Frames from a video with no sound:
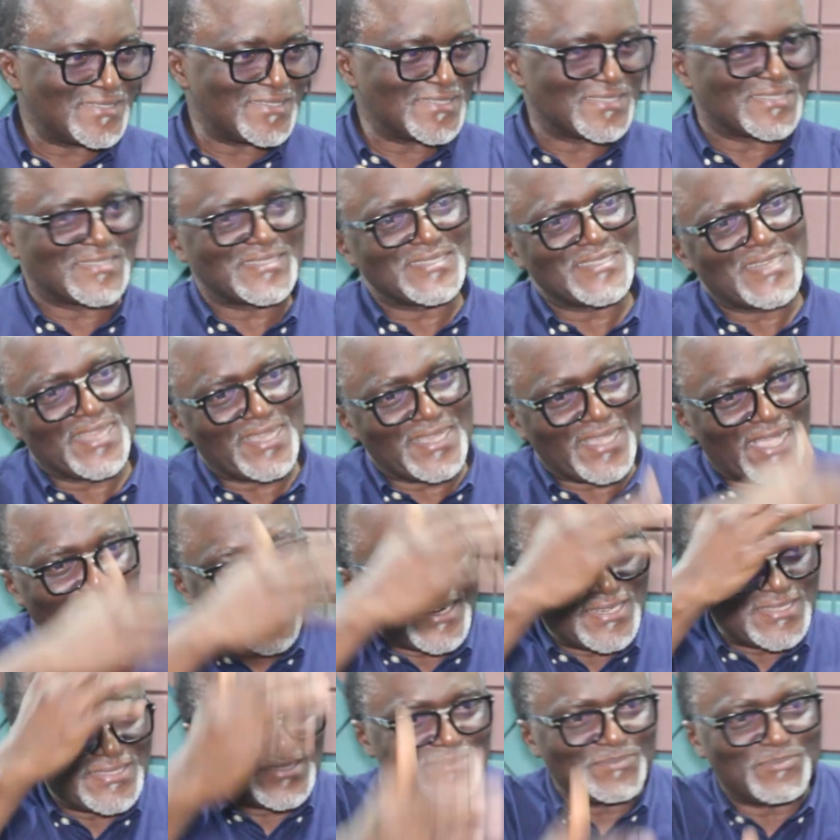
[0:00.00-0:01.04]
the scene and
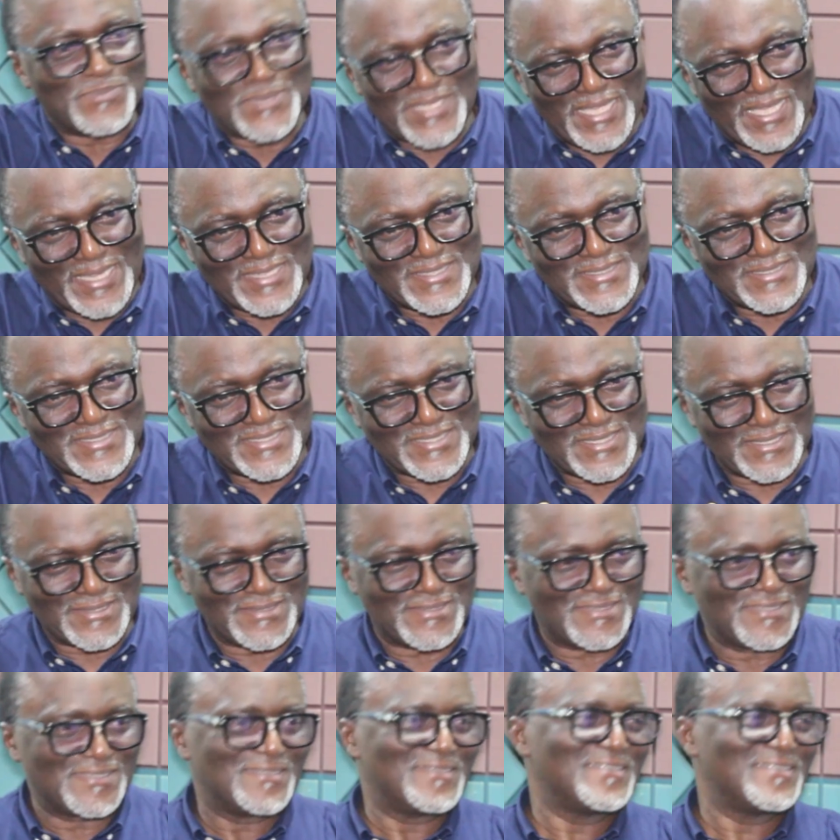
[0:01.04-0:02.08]
carried it behind the settee.